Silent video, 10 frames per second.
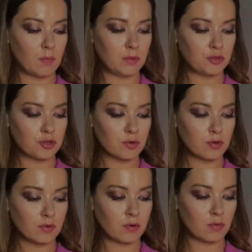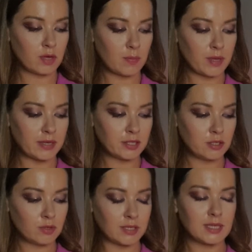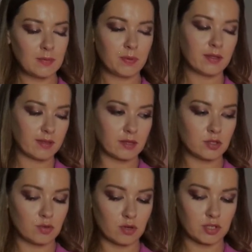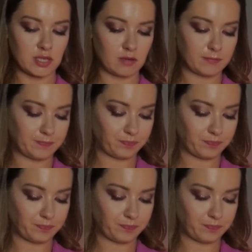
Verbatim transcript: mature, grown-up attitude and keeping things to yourself.